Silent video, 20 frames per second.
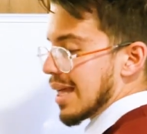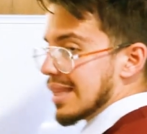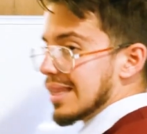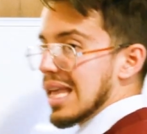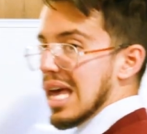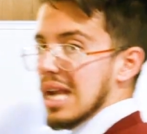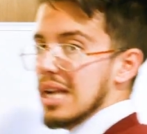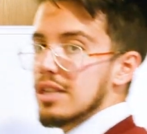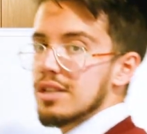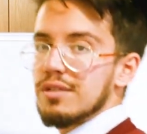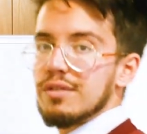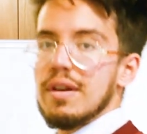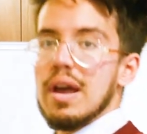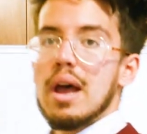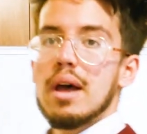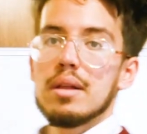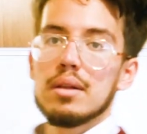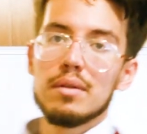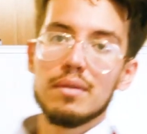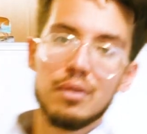valuable
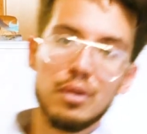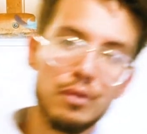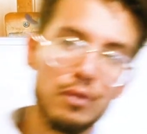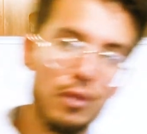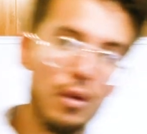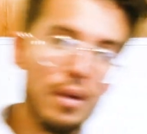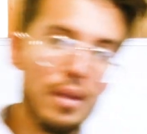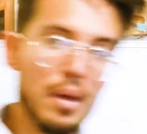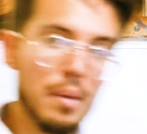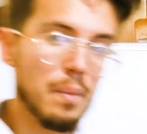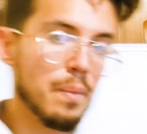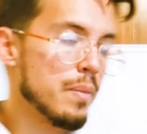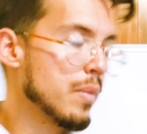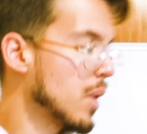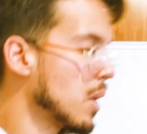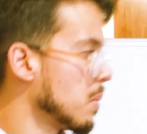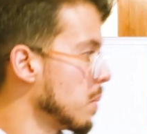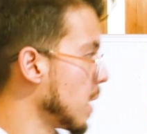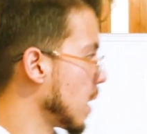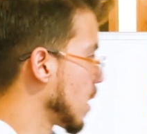for them,
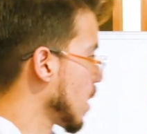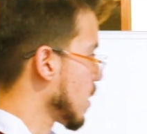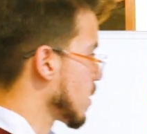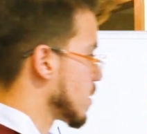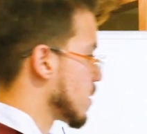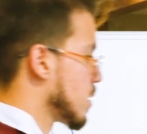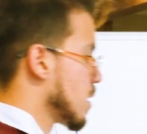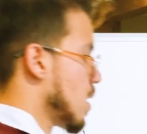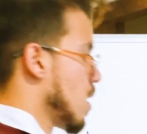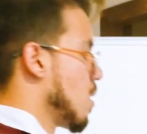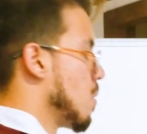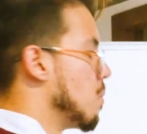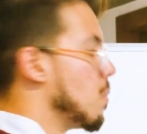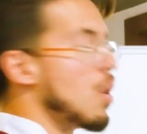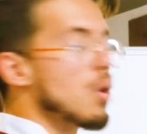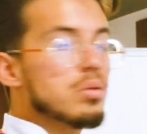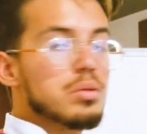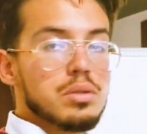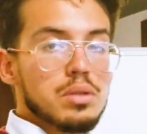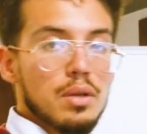because most of
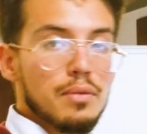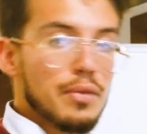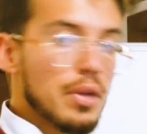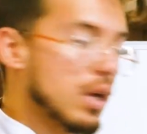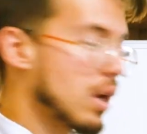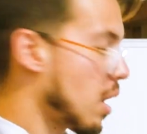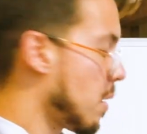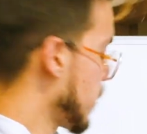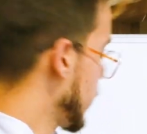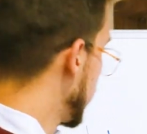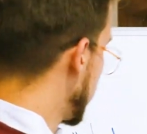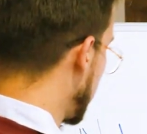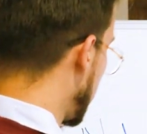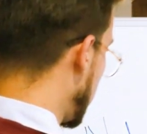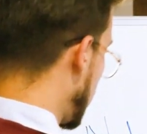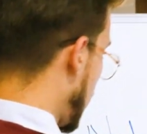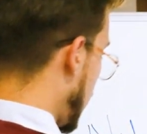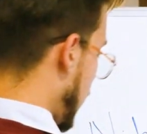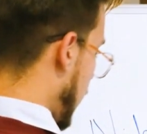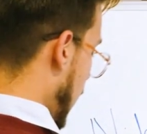the comments that they
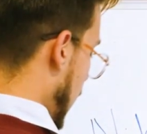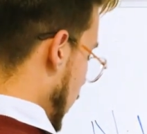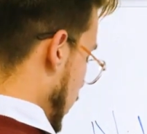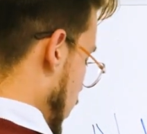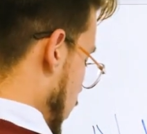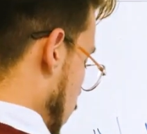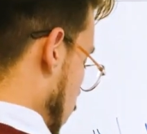get will